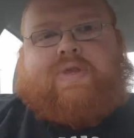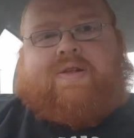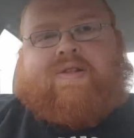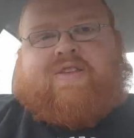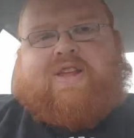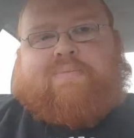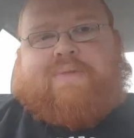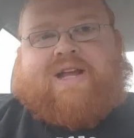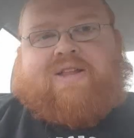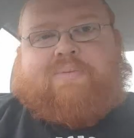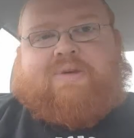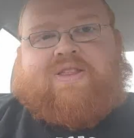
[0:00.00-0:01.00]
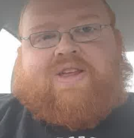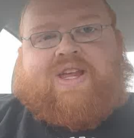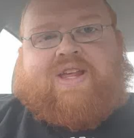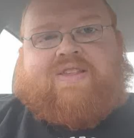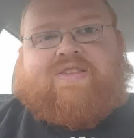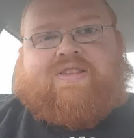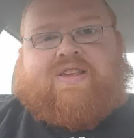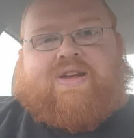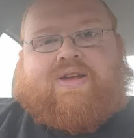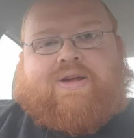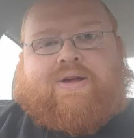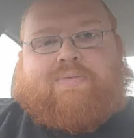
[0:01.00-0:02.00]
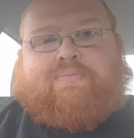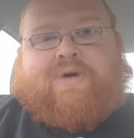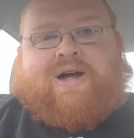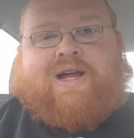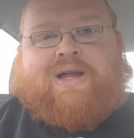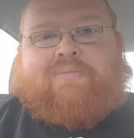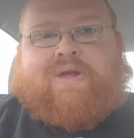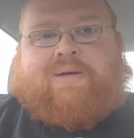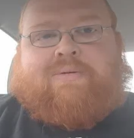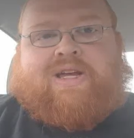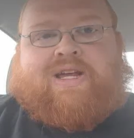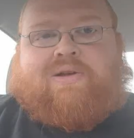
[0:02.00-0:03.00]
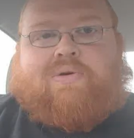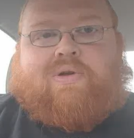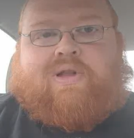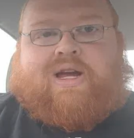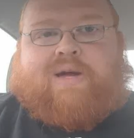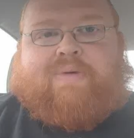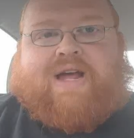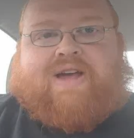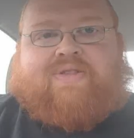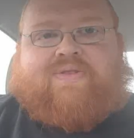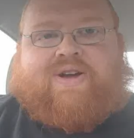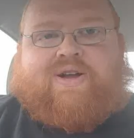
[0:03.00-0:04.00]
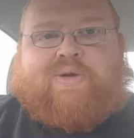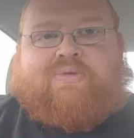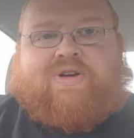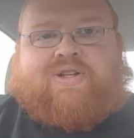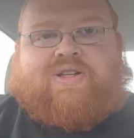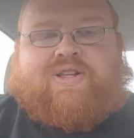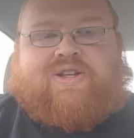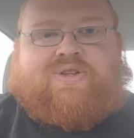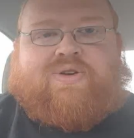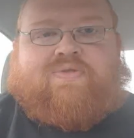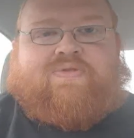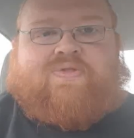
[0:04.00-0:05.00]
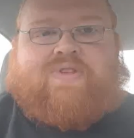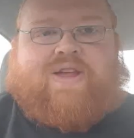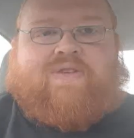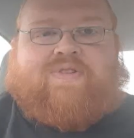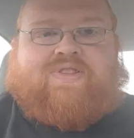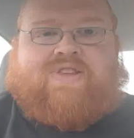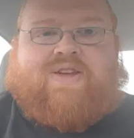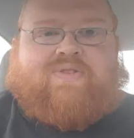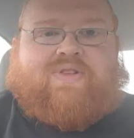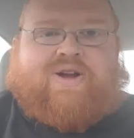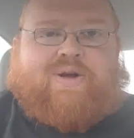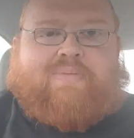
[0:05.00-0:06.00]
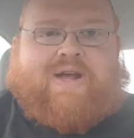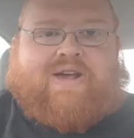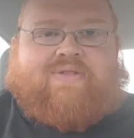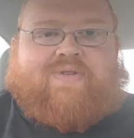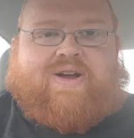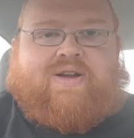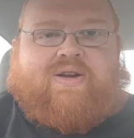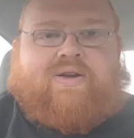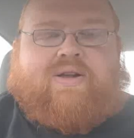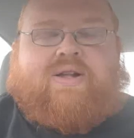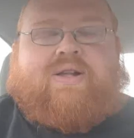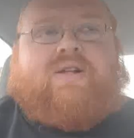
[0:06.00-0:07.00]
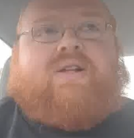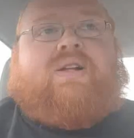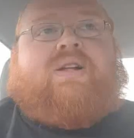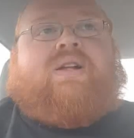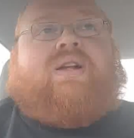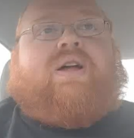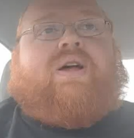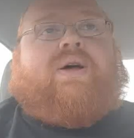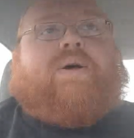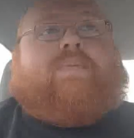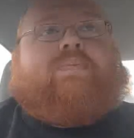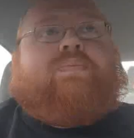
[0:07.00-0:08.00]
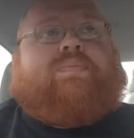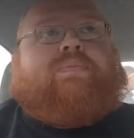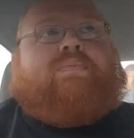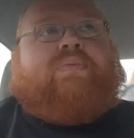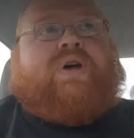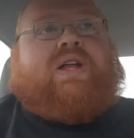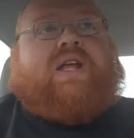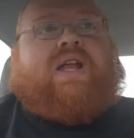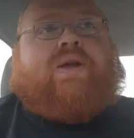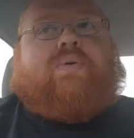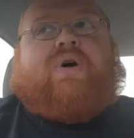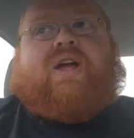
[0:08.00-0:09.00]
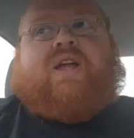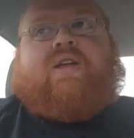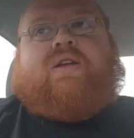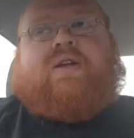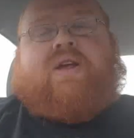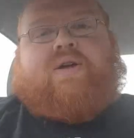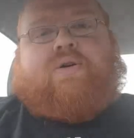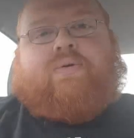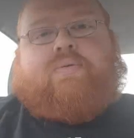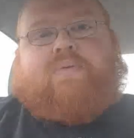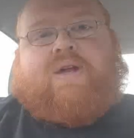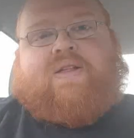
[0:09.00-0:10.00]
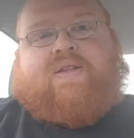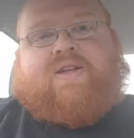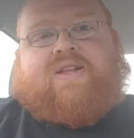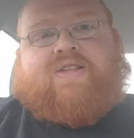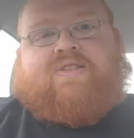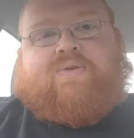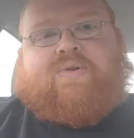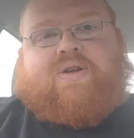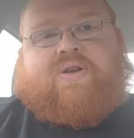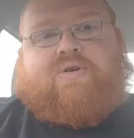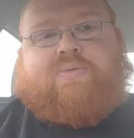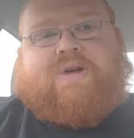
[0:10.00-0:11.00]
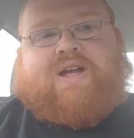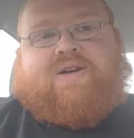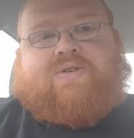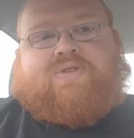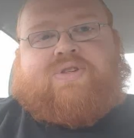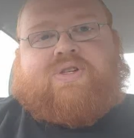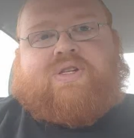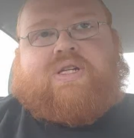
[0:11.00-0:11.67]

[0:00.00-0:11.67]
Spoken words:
it's going to mainly be these. Might be able to get a hold of like a Pathfinder book to let you know if it's different there in Pathfinder. But anyway, anything like this you want to know about,